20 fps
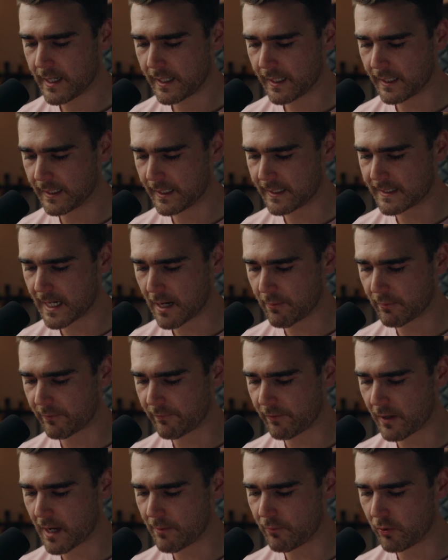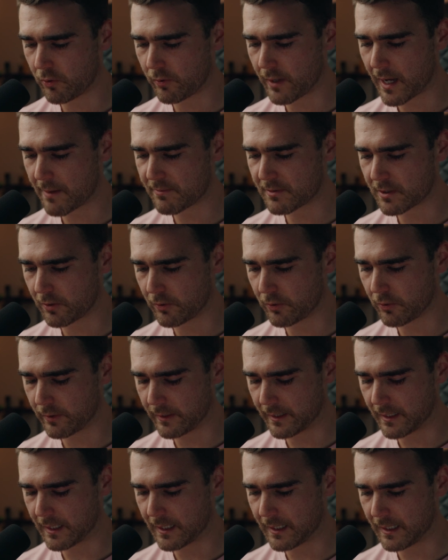Going to get down with the fireball,
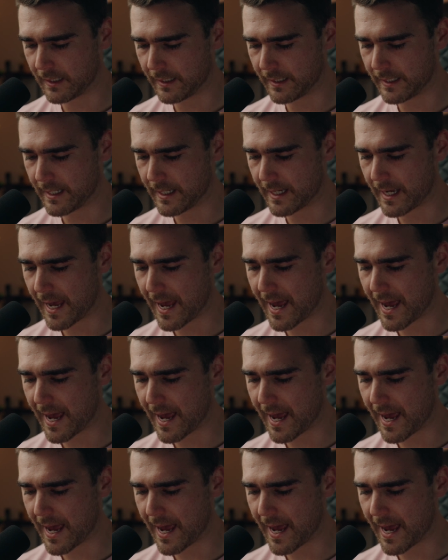absolutely clear